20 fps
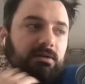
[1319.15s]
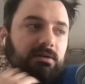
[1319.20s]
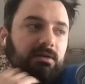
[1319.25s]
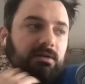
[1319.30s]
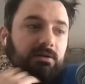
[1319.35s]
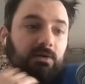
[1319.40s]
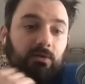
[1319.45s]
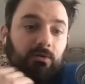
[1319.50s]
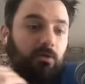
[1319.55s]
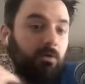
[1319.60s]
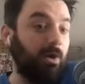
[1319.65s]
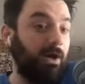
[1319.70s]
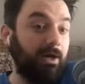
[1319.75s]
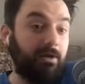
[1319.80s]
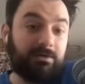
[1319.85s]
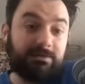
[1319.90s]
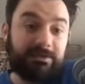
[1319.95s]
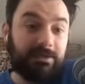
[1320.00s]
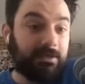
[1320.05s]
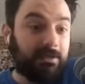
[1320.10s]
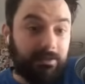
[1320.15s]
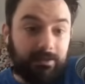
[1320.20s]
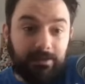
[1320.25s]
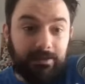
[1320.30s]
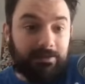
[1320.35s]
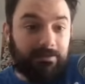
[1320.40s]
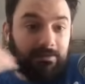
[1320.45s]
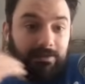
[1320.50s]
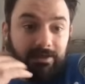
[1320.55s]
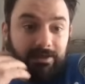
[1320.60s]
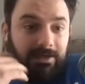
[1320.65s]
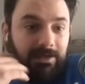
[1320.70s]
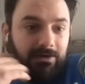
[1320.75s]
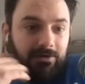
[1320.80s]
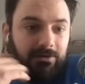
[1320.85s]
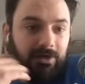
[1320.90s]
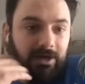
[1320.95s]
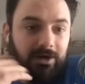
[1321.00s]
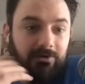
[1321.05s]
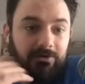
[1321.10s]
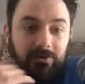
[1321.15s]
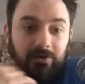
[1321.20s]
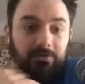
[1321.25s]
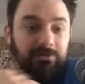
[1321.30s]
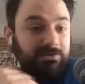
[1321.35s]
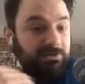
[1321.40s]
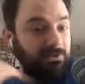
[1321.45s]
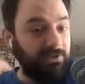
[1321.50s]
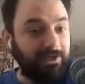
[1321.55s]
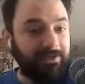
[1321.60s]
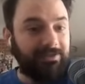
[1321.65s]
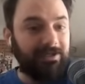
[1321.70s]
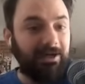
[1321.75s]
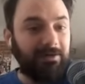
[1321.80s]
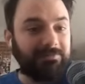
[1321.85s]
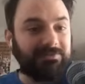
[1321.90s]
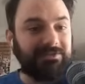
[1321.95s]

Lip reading: Another Ohio State guy, like I don't know. There's a lot of comps